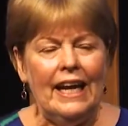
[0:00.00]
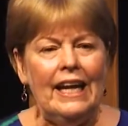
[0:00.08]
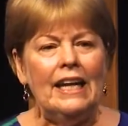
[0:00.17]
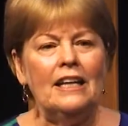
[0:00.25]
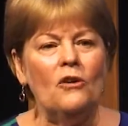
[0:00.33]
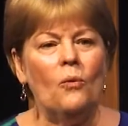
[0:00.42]

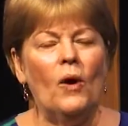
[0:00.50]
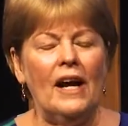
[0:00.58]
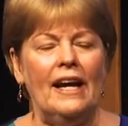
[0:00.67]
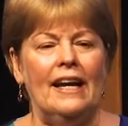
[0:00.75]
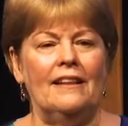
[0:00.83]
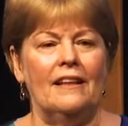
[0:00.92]
in a
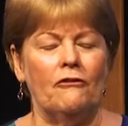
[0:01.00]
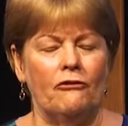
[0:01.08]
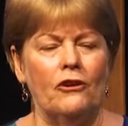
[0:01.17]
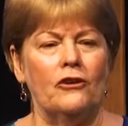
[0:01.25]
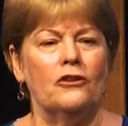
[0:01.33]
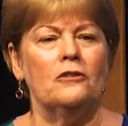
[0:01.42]
way that
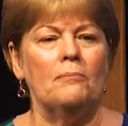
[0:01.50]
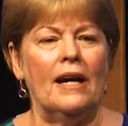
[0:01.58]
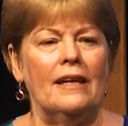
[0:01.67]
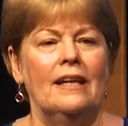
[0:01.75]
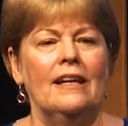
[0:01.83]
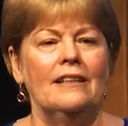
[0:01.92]
furthered my
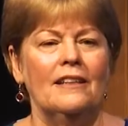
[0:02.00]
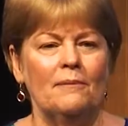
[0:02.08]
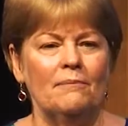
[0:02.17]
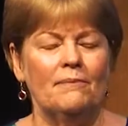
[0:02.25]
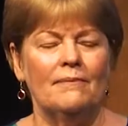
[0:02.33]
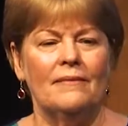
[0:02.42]

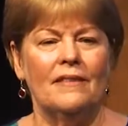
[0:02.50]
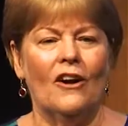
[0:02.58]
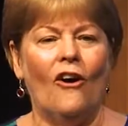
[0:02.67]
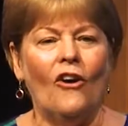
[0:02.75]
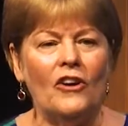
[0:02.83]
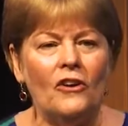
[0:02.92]
kingdom
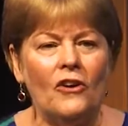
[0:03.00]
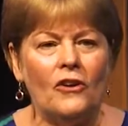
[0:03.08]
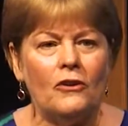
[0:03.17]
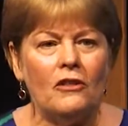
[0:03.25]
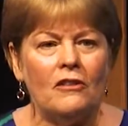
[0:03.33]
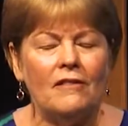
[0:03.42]
on
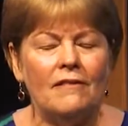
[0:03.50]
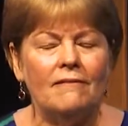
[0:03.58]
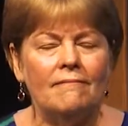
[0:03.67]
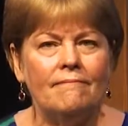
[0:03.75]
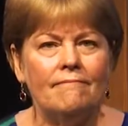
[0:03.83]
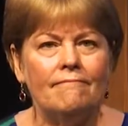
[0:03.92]
earth?
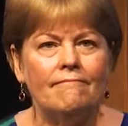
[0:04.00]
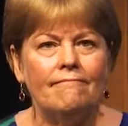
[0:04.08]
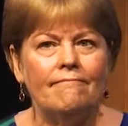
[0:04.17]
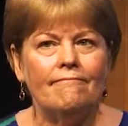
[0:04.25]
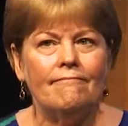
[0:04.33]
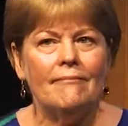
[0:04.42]

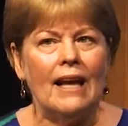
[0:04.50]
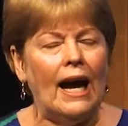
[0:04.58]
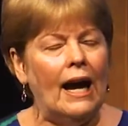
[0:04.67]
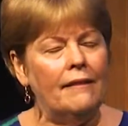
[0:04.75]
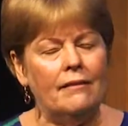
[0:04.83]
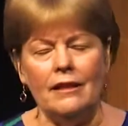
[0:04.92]

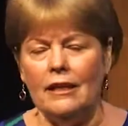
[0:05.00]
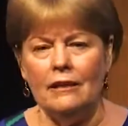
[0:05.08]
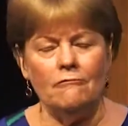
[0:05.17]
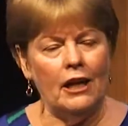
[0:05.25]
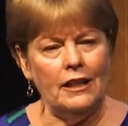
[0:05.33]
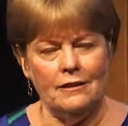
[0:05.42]
I think
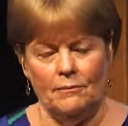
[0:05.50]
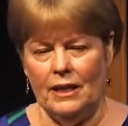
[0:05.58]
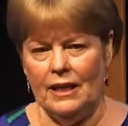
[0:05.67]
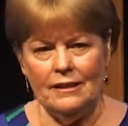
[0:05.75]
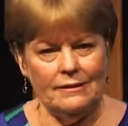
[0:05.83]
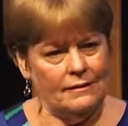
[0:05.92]
in
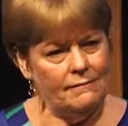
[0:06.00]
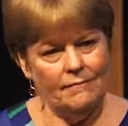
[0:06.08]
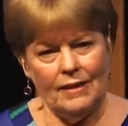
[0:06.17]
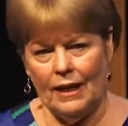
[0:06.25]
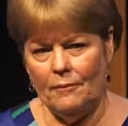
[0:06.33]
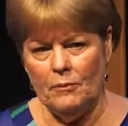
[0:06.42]
resumes.
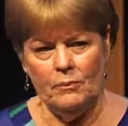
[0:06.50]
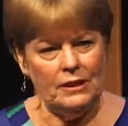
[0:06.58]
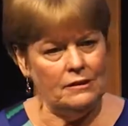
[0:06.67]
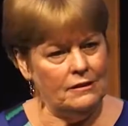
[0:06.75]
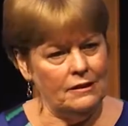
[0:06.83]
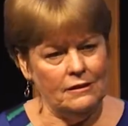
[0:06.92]
I'm a
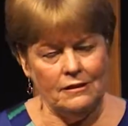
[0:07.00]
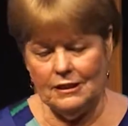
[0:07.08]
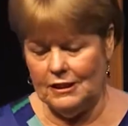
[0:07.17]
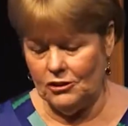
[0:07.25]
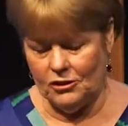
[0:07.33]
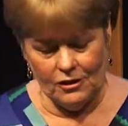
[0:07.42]
business
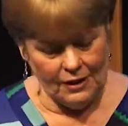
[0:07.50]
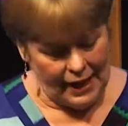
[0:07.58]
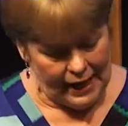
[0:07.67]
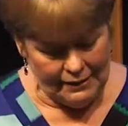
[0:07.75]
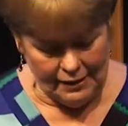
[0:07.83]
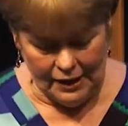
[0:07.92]
teacher.
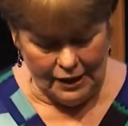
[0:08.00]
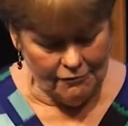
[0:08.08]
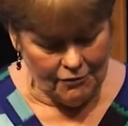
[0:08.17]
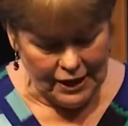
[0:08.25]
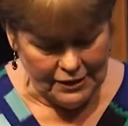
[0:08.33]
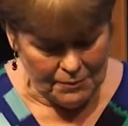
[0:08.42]
I think in
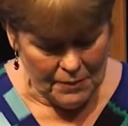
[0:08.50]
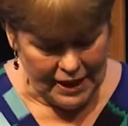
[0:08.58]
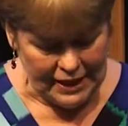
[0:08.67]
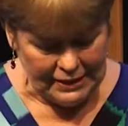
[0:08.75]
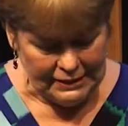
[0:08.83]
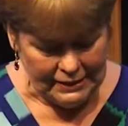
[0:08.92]

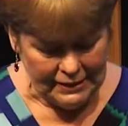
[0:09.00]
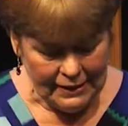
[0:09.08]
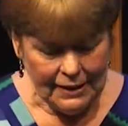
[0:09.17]
resumes.